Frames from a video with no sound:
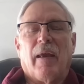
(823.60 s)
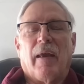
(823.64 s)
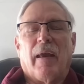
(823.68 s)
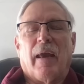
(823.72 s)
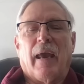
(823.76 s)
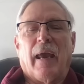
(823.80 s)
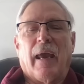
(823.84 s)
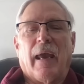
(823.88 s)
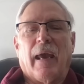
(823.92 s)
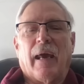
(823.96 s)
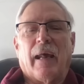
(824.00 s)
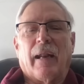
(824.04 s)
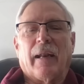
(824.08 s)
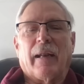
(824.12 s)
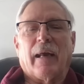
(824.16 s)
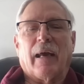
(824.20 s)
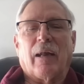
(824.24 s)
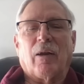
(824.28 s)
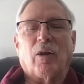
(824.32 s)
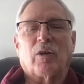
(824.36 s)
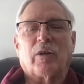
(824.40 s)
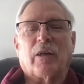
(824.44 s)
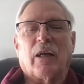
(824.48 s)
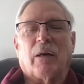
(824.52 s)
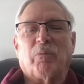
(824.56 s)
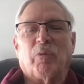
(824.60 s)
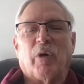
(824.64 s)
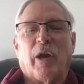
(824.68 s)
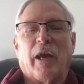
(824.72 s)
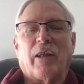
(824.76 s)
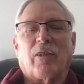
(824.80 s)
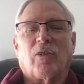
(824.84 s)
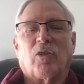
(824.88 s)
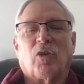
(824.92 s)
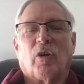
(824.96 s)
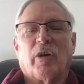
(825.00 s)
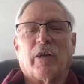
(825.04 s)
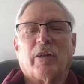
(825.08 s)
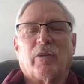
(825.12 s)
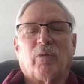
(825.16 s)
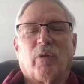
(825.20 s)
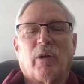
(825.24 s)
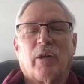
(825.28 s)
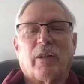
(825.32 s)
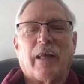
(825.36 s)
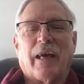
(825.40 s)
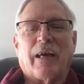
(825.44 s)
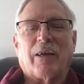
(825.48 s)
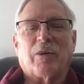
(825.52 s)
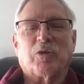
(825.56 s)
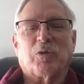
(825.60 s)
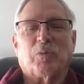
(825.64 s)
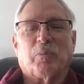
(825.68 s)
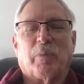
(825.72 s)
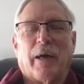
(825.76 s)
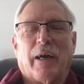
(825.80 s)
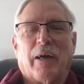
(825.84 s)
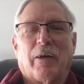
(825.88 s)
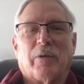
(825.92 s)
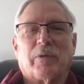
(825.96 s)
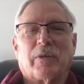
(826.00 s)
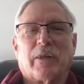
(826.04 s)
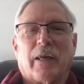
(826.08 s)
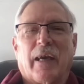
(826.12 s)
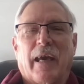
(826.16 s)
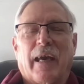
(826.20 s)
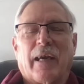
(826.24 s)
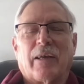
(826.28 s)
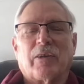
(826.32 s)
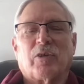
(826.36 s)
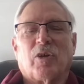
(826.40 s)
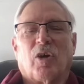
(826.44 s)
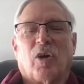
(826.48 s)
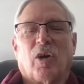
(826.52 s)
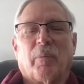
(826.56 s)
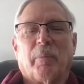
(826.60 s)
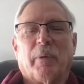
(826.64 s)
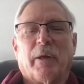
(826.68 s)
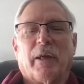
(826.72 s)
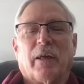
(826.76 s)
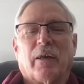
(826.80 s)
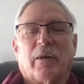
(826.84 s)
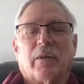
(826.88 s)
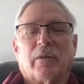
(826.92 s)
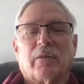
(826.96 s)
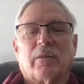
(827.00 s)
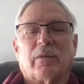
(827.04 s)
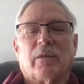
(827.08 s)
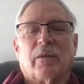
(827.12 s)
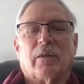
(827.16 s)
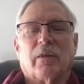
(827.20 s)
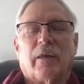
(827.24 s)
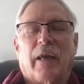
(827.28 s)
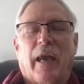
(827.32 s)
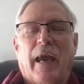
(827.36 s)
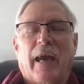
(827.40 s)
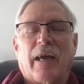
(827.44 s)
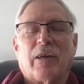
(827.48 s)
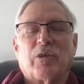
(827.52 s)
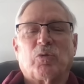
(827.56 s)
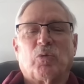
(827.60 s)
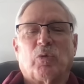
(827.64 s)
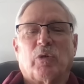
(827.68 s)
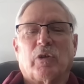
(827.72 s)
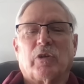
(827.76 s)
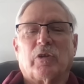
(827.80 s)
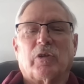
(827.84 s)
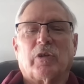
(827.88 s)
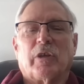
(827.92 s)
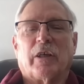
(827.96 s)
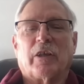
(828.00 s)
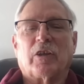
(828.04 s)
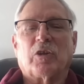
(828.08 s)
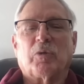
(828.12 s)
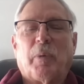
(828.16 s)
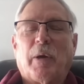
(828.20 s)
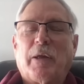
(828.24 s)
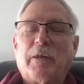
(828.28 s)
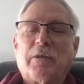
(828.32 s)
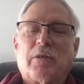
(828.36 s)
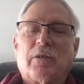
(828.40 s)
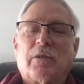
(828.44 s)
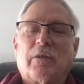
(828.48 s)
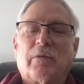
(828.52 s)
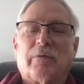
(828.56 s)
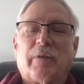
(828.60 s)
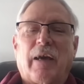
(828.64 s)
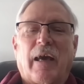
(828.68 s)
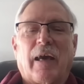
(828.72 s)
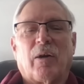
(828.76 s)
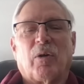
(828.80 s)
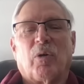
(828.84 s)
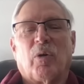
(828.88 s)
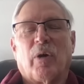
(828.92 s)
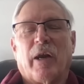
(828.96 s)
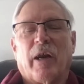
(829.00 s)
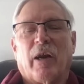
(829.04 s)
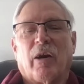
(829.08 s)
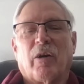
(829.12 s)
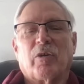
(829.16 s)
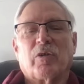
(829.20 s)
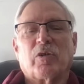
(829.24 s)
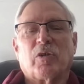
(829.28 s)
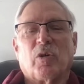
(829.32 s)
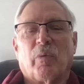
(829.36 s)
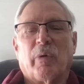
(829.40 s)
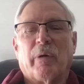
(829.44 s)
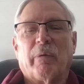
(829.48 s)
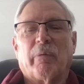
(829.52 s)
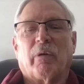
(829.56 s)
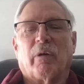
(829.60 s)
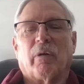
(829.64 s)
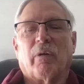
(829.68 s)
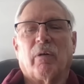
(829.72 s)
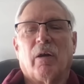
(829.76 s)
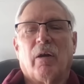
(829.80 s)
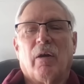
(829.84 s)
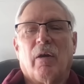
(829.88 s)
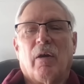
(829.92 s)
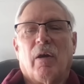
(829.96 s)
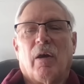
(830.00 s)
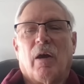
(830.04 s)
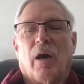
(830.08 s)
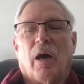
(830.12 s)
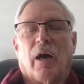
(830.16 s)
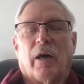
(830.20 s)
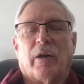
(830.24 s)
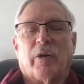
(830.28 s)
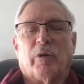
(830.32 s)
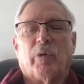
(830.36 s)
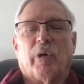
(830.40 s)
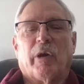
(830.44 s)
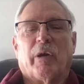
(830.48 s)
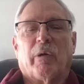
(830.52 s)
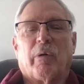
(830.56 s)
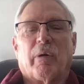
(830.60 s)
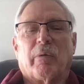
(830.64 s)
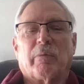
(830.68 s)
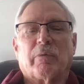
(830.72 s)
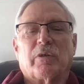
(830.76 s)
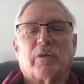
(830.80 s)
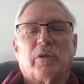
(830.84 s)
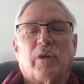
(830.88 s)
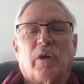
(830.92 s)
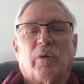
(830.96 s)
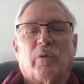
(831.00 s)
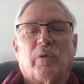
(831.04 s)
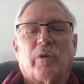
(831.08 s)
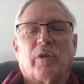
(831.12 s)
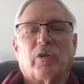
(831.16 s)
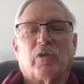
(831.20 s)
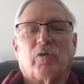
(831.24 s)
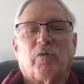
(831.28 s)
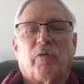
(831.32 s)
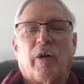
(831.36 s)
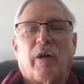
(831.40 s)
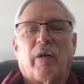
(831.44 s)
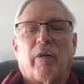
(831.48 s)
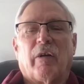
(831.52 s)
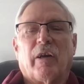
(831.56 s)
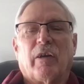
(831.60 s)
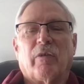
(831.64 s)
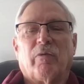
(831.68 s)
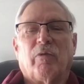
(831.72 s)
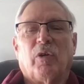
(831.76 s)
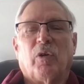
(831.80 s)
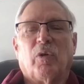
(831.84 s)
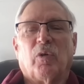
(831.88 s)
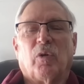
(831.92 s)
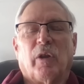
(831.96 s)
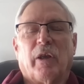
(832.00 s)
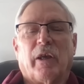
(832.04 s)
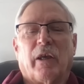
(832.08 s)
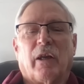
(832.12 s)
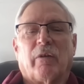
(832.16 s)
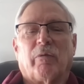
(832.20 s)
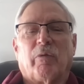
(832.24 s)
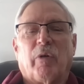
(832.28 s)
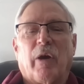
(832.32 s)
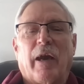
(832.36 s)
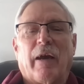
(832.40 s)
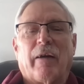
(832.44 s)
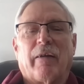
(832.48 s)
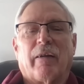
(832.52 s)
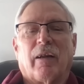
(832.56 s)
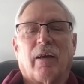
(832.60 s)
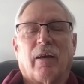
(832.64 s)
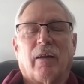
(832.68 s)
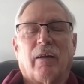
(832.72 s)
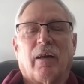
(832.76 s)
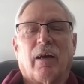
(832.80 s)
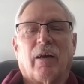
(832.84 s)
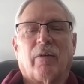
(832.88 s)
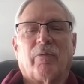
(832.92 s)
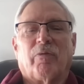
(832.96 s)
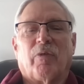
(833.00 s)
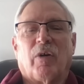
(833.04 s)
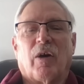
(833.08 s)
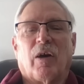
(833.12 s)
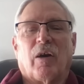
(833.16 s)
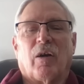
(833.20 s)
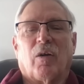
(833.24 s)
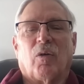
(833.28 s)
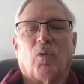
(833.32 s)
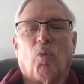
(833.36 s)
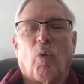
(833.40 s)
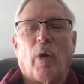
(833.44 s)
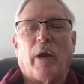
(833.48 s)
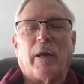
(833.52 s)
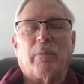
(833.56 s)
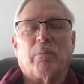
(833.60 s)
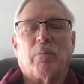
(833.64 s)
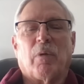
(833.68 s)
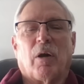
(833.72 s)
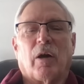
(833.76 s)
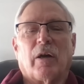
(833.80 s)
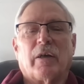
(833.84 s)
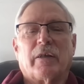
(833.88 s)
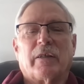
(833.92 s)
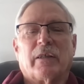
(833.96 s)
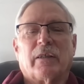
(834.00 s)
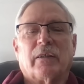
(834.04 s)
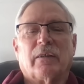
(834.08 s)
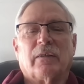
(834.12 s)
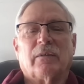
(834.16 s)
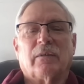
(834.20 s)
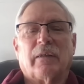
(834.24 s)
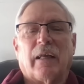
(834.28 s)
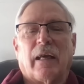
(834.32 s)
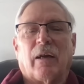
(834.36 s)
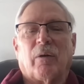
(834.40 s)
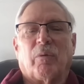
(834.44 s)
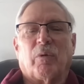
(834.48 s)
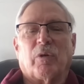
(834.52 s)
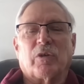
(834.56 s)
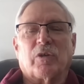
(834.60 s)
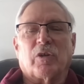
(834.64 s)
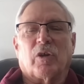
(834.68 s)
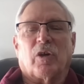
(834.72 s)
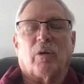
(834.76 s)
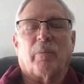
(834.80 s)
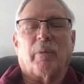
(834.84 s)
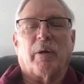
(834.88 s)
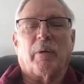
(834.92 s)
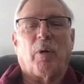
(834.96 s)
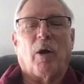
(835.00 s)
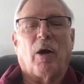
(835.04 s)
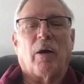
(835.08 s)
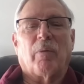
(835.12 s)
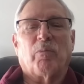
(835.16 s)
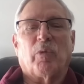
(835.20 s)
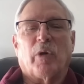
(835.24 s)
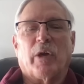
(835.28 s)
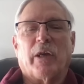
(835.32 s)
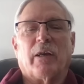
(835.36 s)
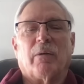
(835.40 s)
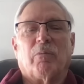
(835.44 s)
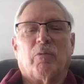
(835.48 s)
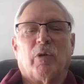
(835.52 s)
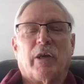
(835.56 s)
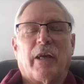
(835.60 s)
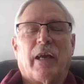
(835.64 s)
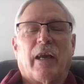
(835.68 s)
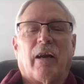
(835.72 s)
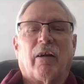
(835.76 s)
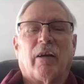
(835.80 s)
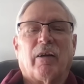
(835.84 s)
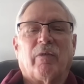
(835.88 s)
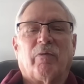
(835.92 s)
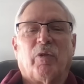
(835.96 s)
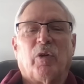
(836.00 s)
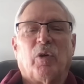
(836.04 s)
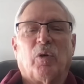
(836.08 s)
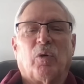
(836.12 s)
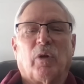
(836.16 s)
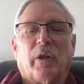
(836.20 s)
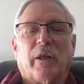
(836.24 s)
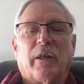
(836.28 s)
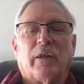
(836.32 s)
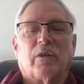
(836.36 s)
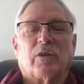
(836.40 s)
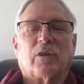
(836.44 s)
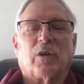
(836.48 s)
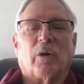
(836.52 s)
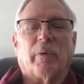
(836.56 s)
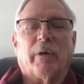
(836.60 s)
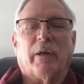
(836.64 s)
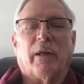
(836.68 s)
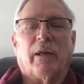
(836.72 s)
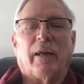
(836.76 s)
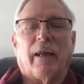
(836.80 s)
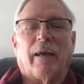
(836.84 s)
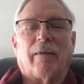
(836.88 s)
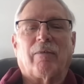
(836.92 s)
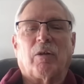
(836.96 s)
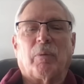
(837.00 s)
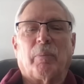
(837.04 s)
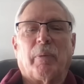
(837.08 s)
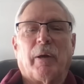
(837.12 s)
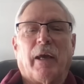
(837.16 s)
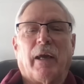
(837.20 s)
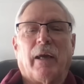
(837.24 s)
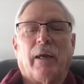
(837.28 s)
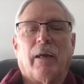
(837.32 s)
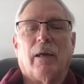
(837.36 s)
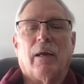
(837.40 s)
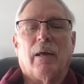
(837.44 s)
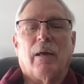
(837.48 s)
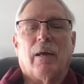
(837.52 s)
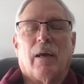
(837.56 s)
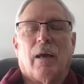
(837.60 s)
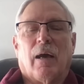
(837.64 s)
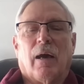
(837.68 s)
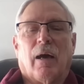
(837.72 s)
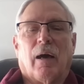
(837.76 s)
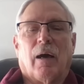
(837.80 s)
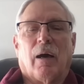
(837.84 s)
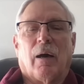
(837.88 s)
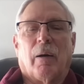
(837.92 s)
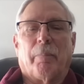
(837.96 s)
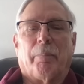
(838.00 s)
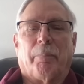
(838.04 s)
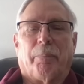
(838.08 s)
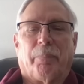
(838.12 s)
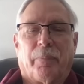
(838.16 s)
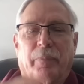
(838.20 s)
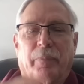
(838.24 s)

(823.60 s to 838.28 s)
And I looked up and we had 33,000 pounds of gas on because gas was expensive at O'Hare, so we were uh, doing what was known as ferrying fuel in. If we had enough uh, weight margin that it wasn't going to be a problem, we, we carried fuel in so we didn't have to pay. Um,